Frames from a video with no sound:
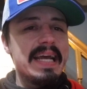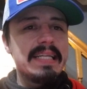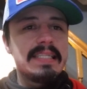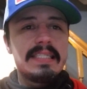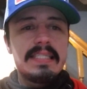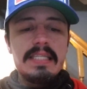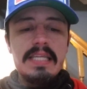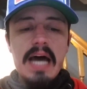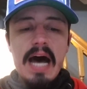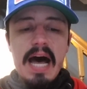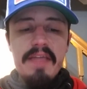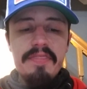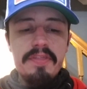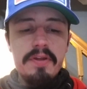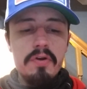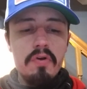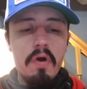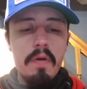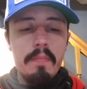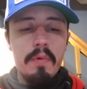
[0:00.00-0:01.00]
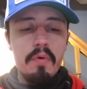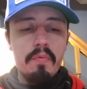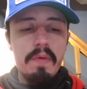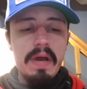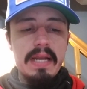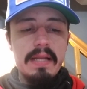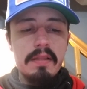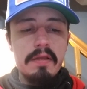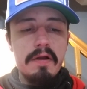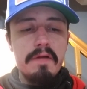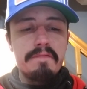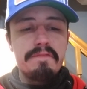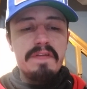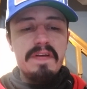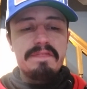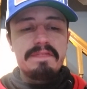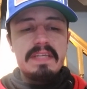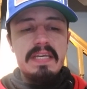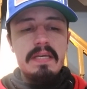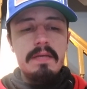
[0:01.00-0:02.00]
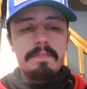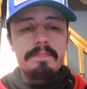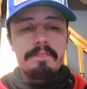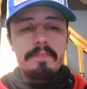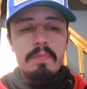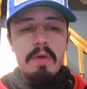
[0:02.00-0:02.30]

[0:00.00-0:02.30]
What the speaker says: It's not the normal Red Alert 50,